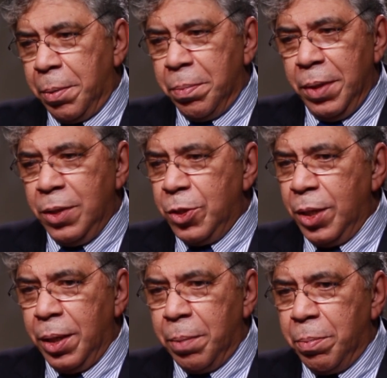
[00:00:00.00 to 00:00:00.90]
it's
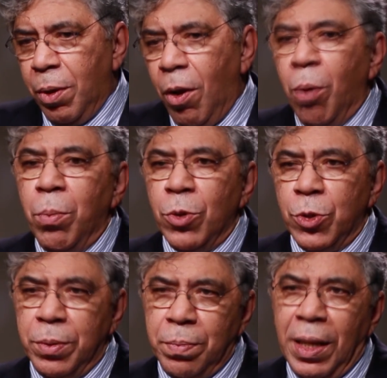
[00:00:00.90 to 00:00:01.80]
a
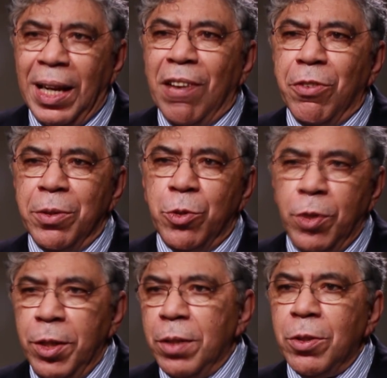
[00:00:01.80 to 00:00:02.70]
almost $11
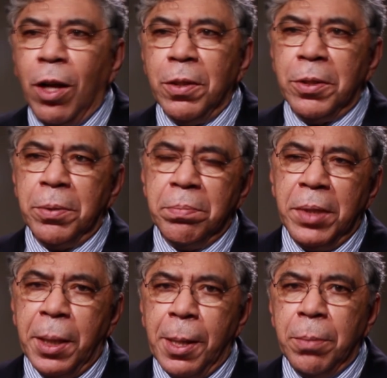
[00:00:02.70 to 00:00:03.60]
trillion
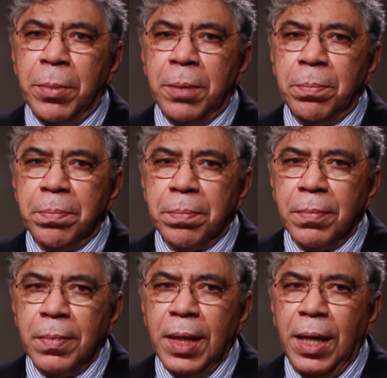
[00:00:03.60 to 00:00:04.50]
economy.
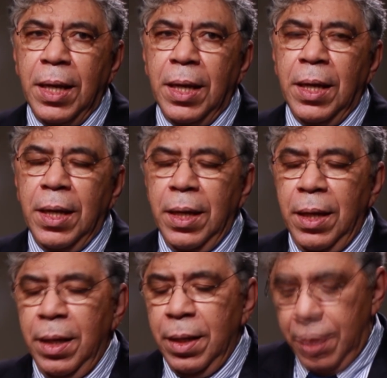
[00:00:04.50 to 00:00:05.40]

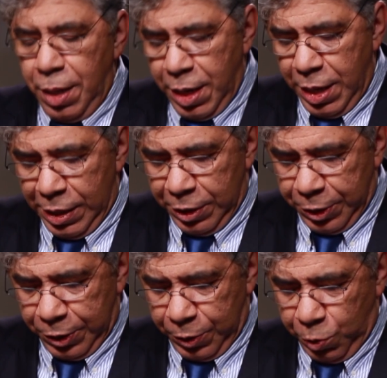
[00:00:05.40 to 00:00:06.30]
It
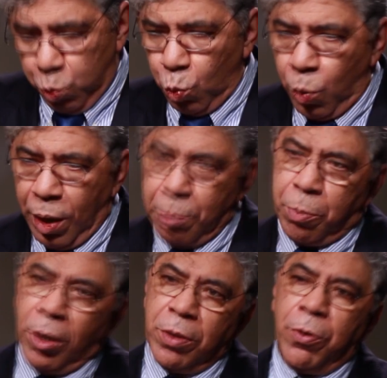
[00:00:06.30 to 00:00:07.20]
has
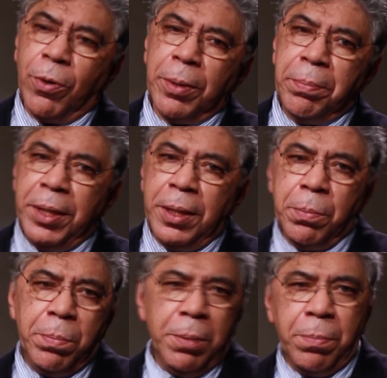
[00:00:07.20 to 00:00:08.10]
1.4 billion
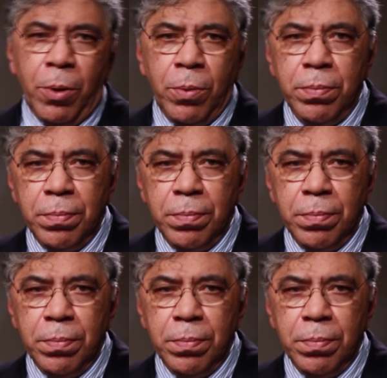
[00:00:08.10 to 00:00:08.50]
people.